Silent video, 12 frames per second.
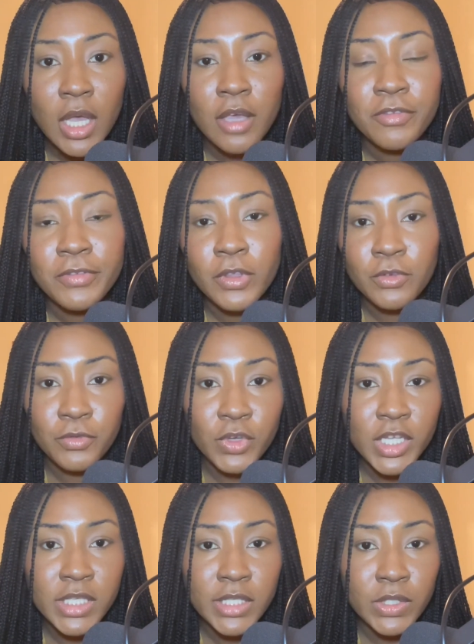feel
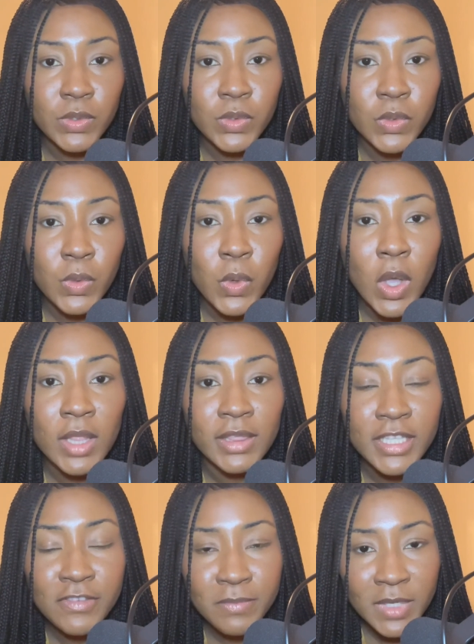free to
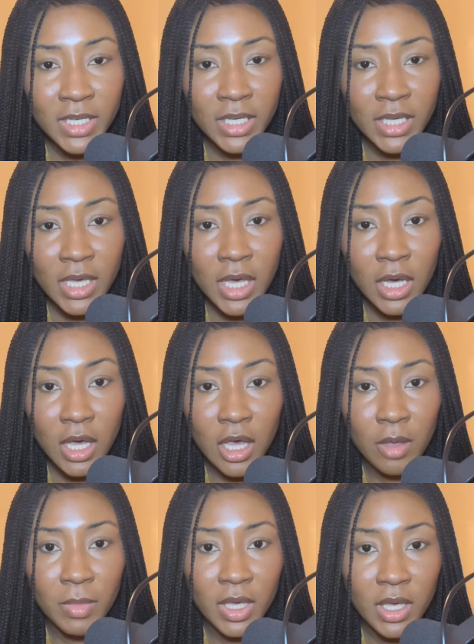leave me a
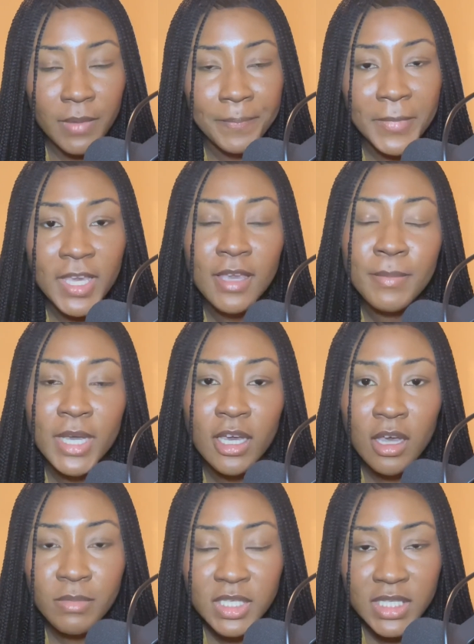comment in my
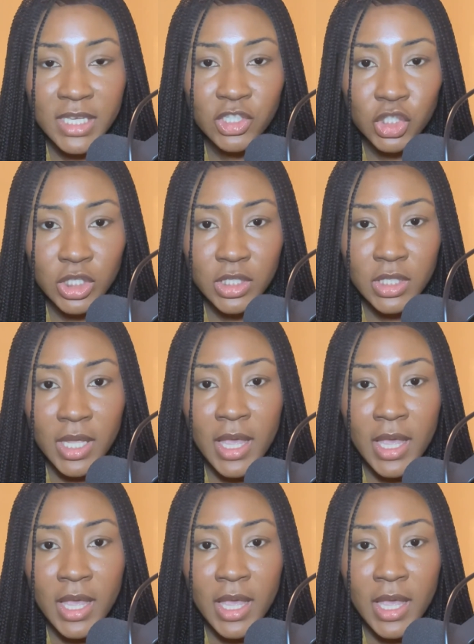comment section,